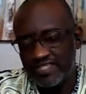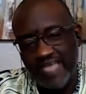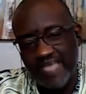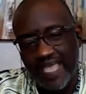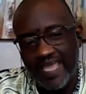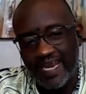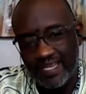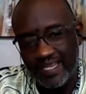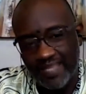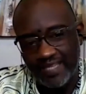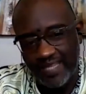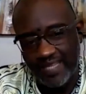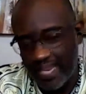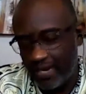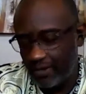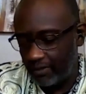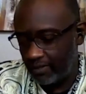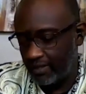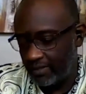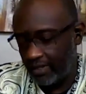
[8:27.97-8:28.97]
stating
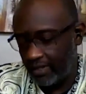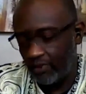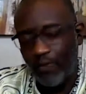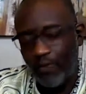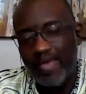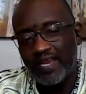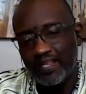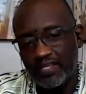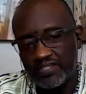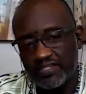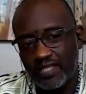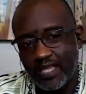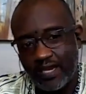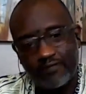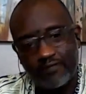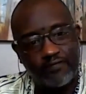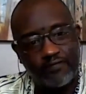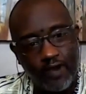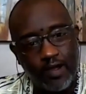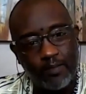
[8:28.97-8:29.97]
that they're writing
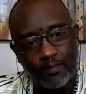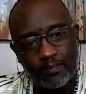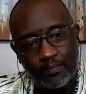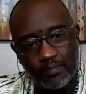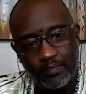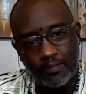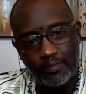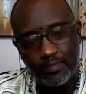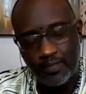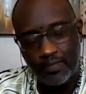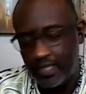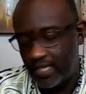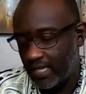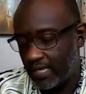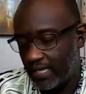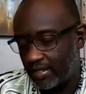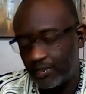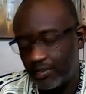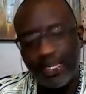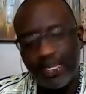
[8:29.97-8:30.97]
this letter from
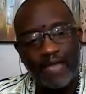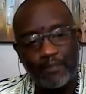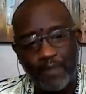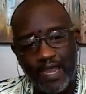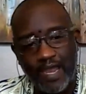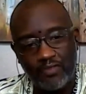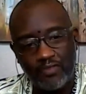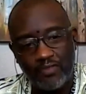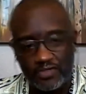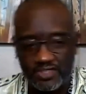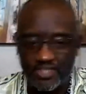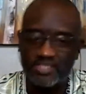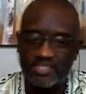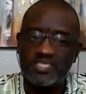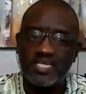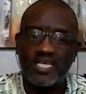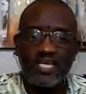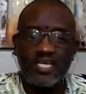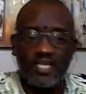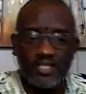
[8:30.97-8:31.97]
the Black
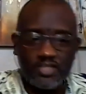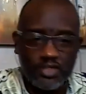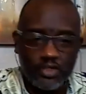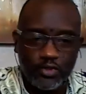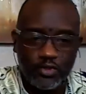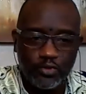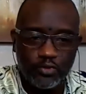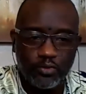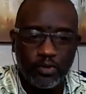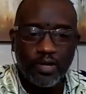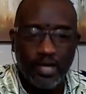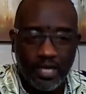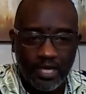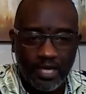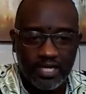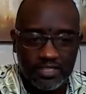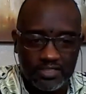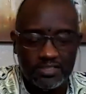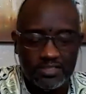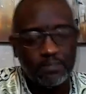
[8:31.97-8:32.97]
Panthers and send it to
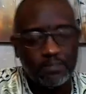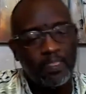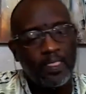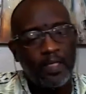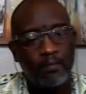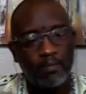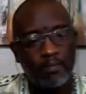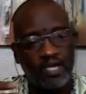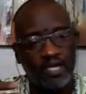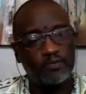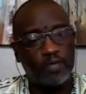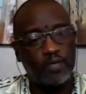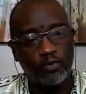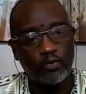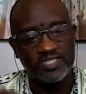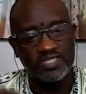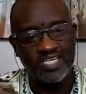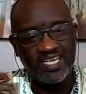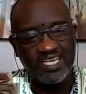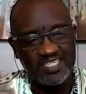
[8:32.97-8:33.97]
us. But
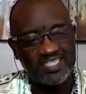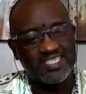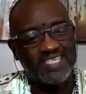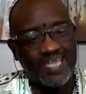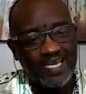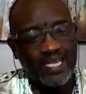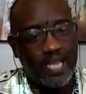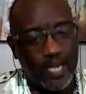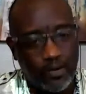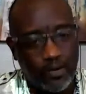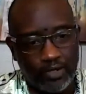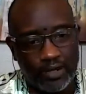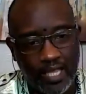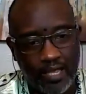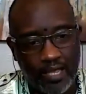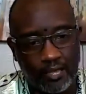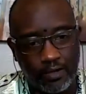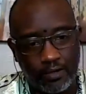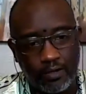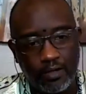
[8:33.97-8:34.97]
it was an
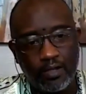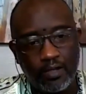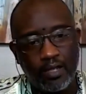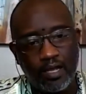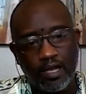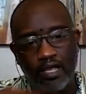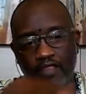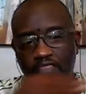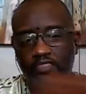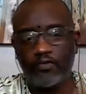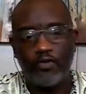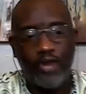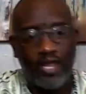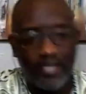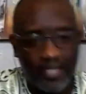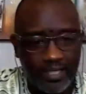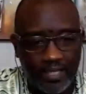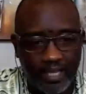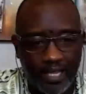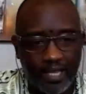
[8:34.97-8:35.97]
incendiary letter,
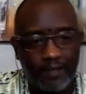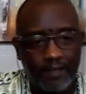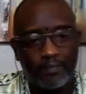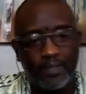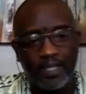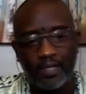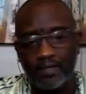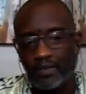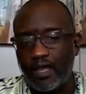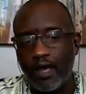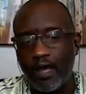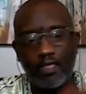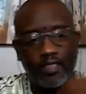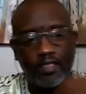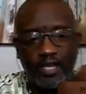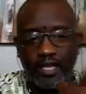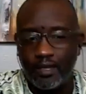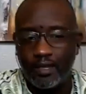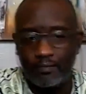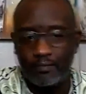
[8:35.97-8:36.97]
threatening them and
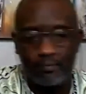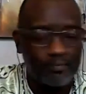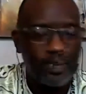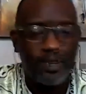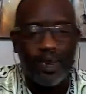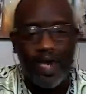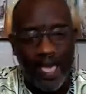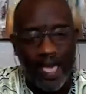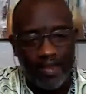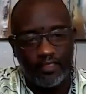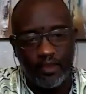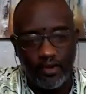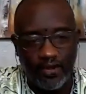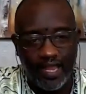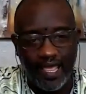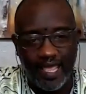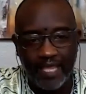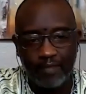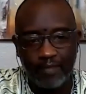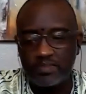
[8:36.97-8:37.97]
calling them
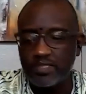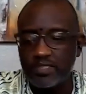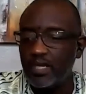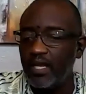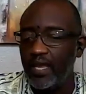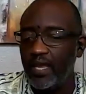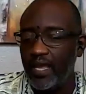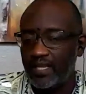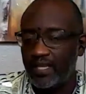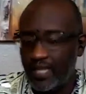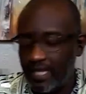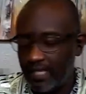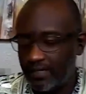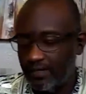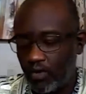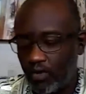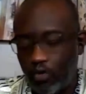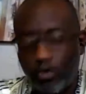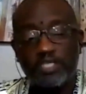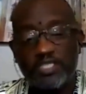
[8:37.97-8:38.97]
out of their names.
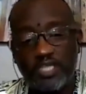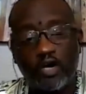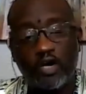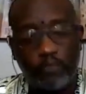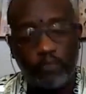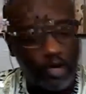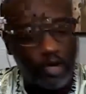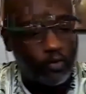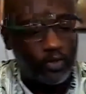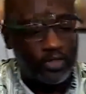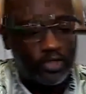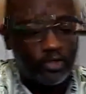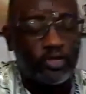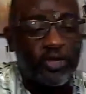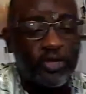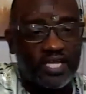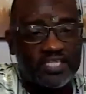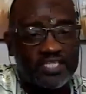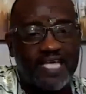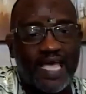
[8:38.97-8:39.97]
And then COINTELPRO
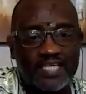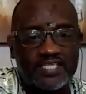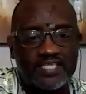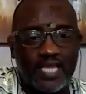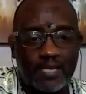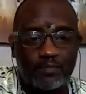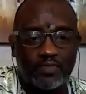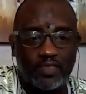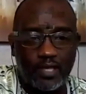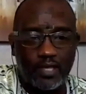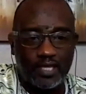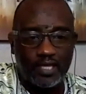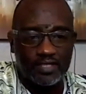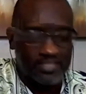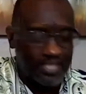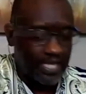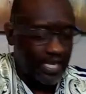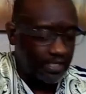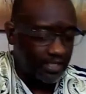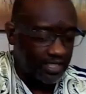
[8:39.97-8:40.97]
would do the exact same
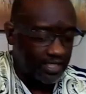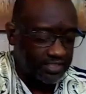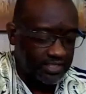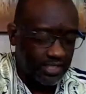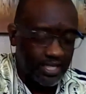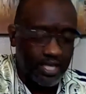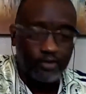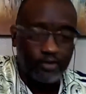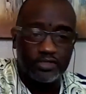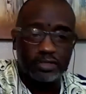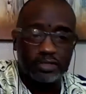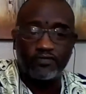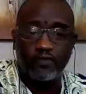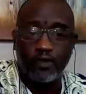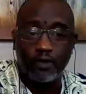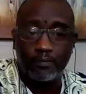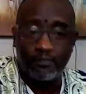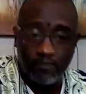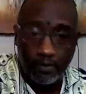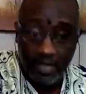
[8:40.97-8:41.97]
thing, saying this letter
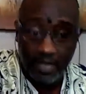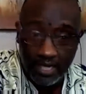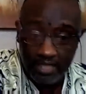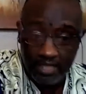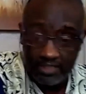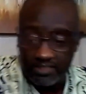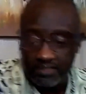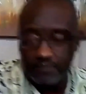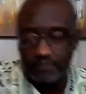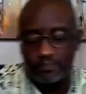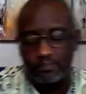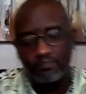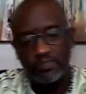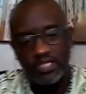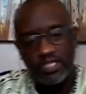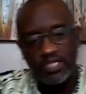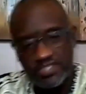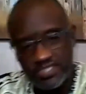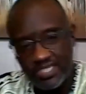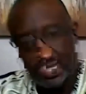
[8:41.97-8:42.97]
is from us,
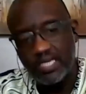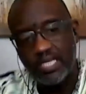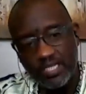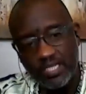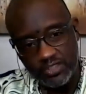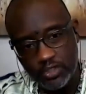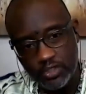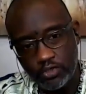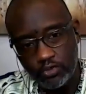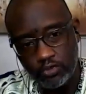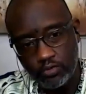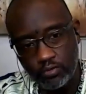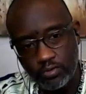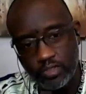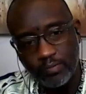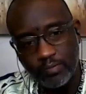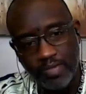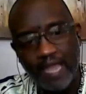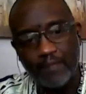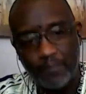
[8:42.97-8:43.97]
sending it
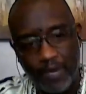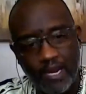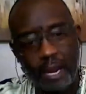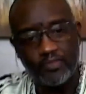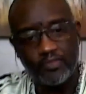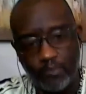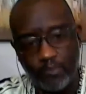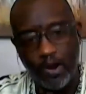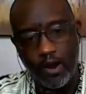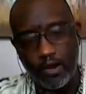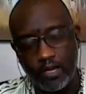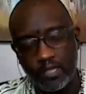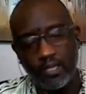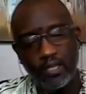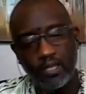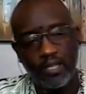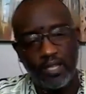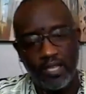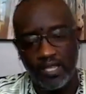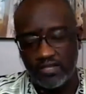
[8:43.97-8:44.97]
to the Black Panther
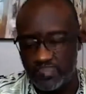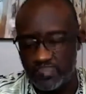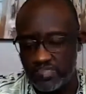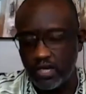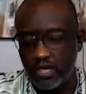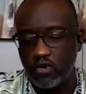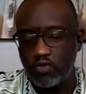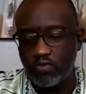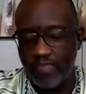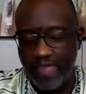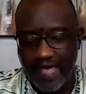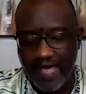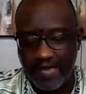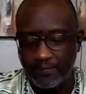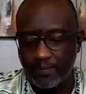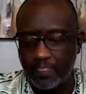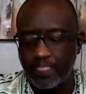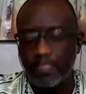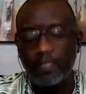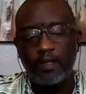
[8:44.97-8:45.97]
Party. And so
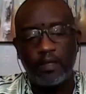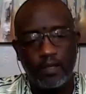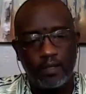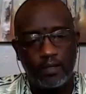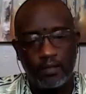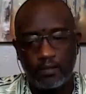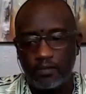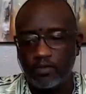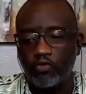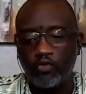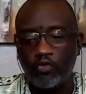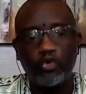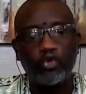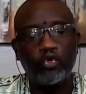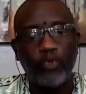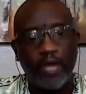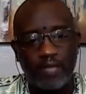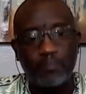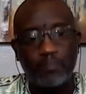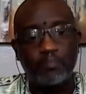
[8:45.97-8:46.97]
that
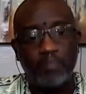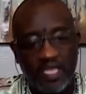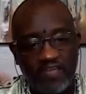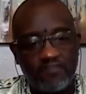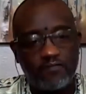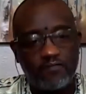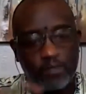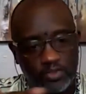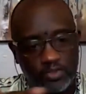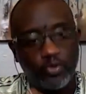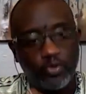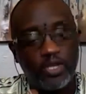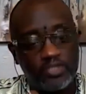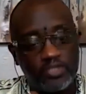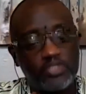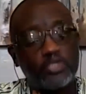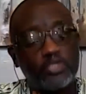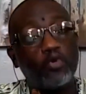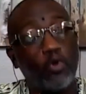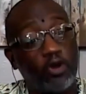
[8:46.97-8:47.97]
grew a beef
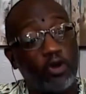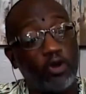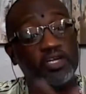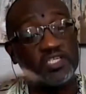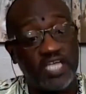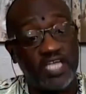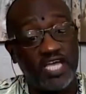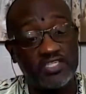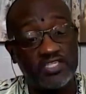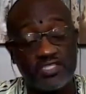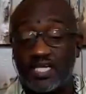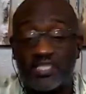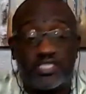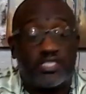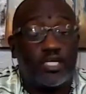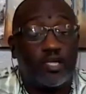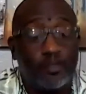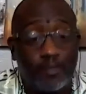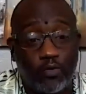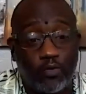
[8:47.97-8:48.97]
between the two
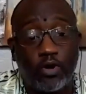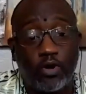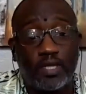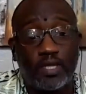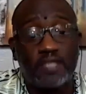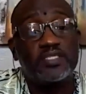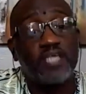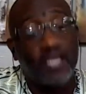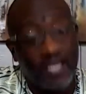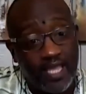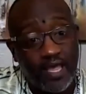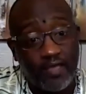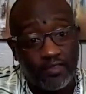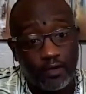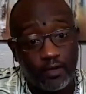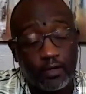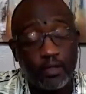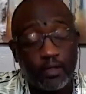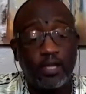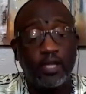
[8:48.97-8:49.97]
organizations that should have been working
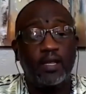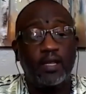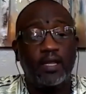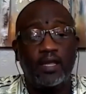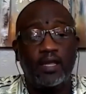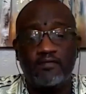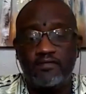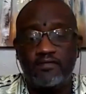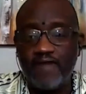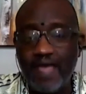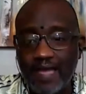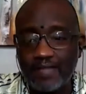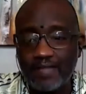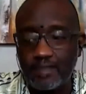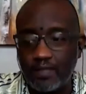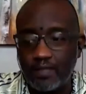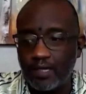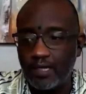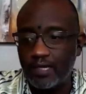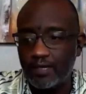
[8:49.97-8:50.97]
together. In
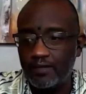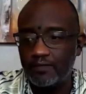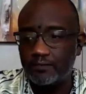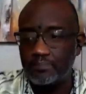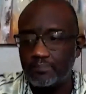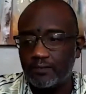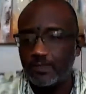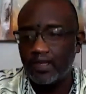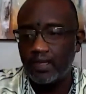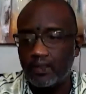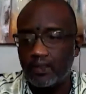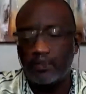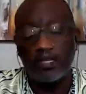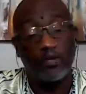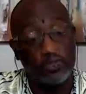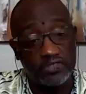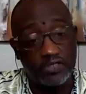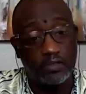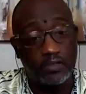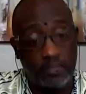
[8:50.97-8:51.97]
fact,
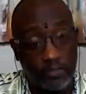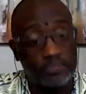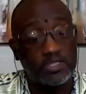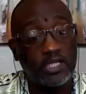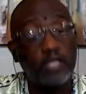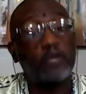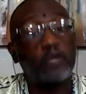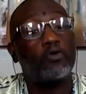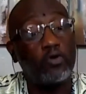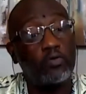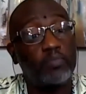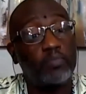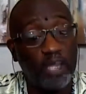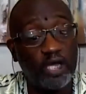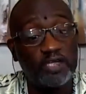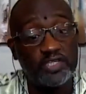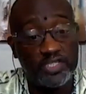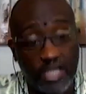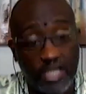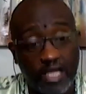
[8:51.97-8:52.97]
there was
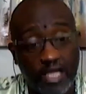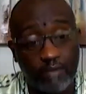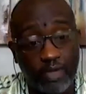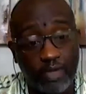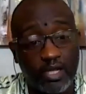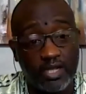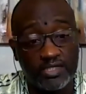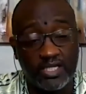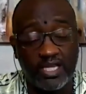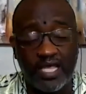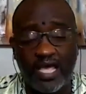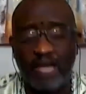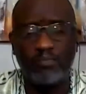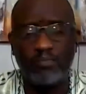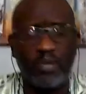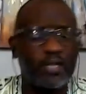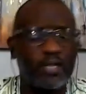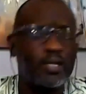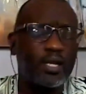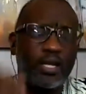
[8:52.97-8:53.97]
literal bloodshed
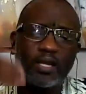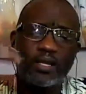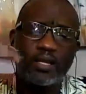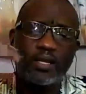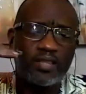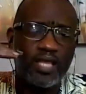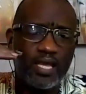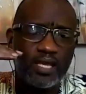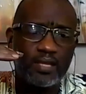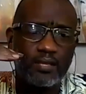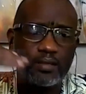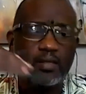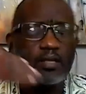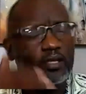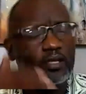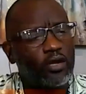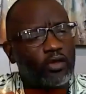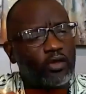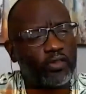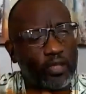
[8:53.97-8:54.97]
because of that. But
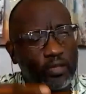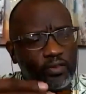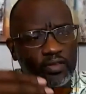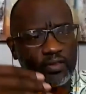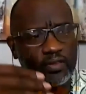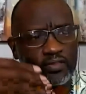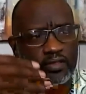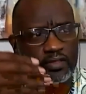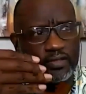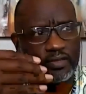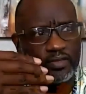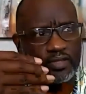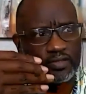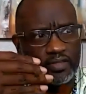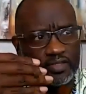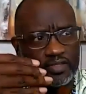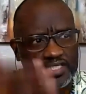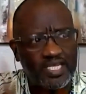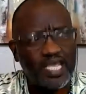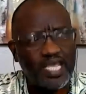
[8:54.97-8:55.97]
they,
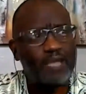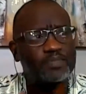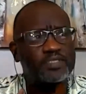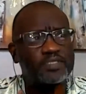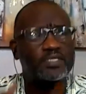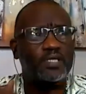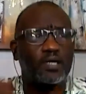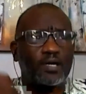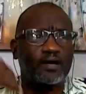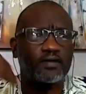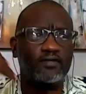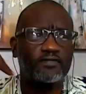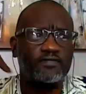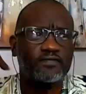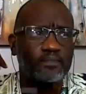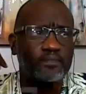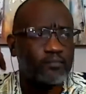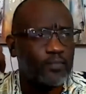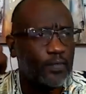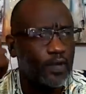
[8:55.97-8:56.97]
the tapes
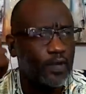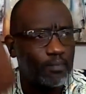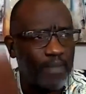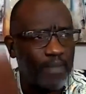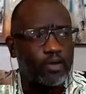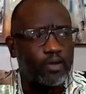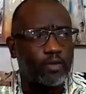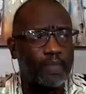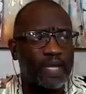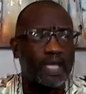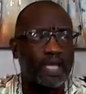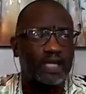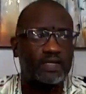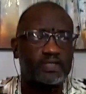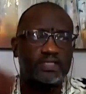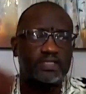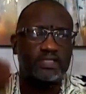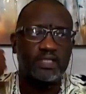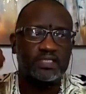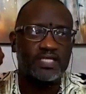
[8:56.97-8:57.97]
of
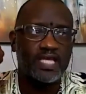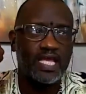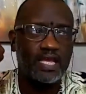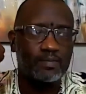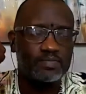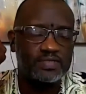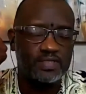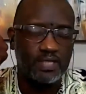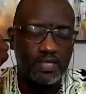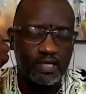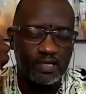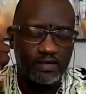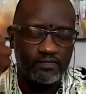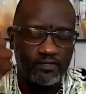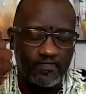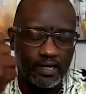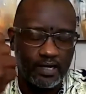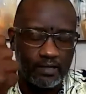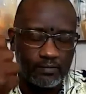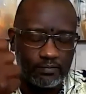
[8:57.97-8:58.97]
Malcolm X, the tapes
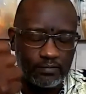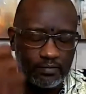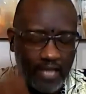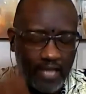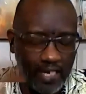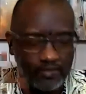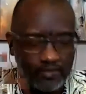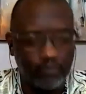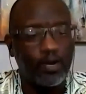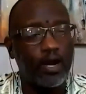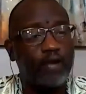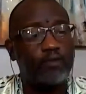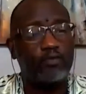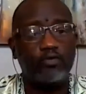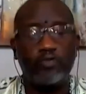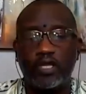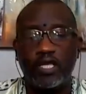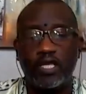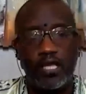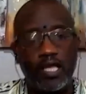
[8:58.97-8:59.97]
of Dr.
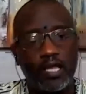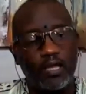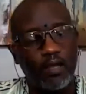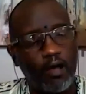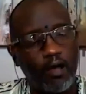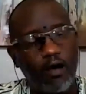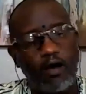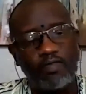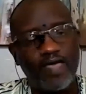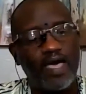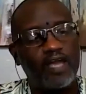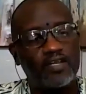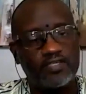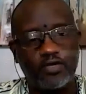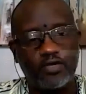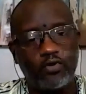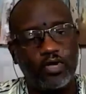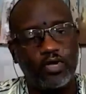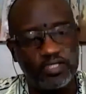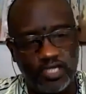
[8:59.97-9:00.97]
Martin Luther King, all
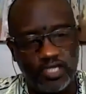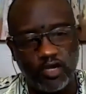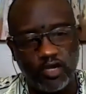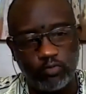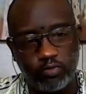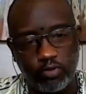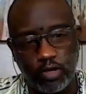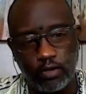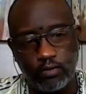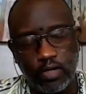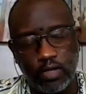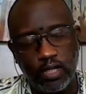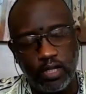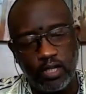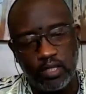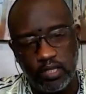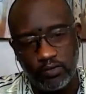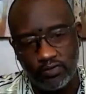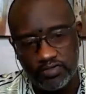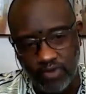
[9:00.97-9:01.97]
that is
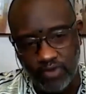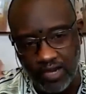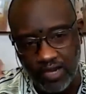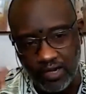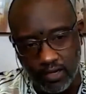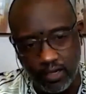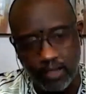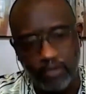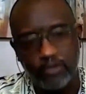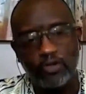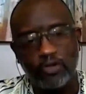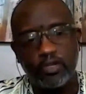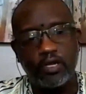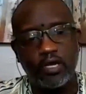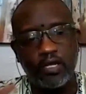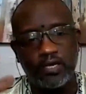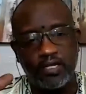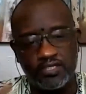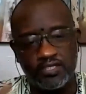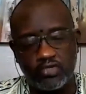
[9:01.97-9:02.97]
COINTELPRO. They were trying to
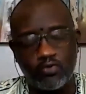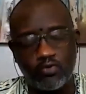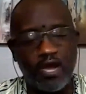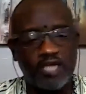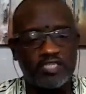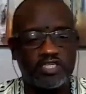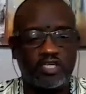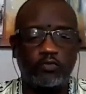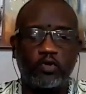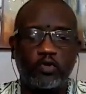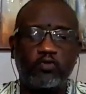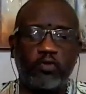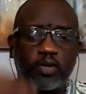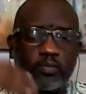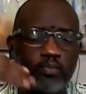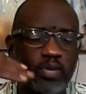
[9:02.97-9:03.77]
undercut and squash the